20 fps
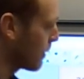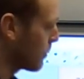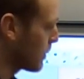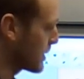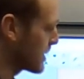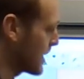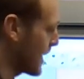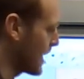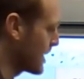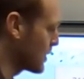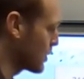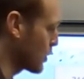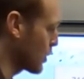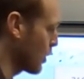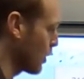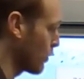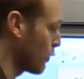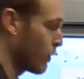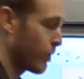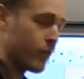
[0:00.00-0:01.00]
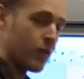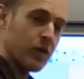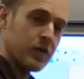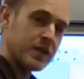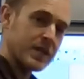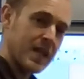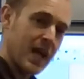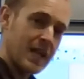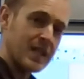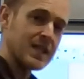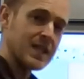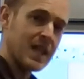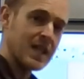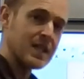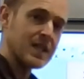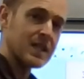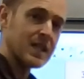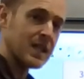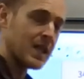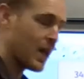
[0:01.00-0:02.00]
at my tens column. I've got 10
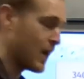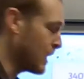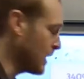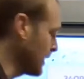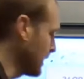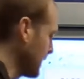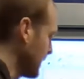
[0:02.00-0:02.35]
tens in there.